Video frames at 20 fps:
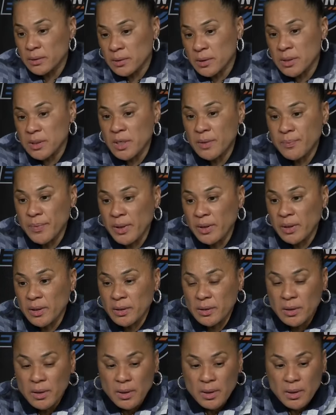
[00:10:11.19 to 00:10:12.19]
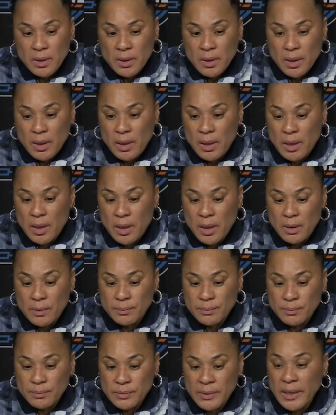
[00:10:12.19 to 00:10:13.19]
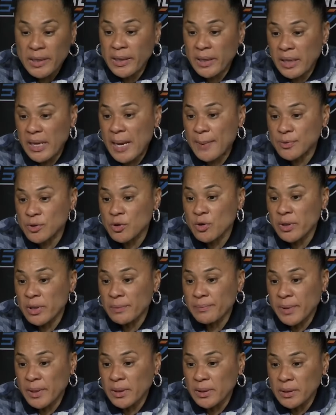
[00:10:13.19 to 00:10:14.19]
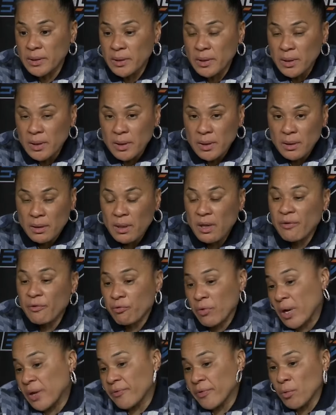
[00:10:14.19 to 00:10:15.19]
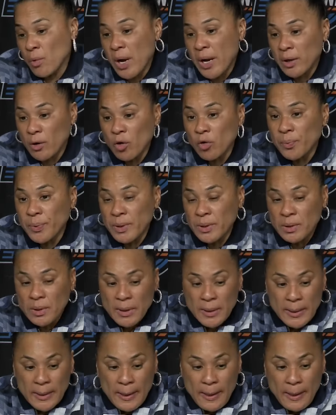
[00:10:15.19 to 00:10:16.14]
And Camilla, they collapsed on Camilla, left Raven wide open.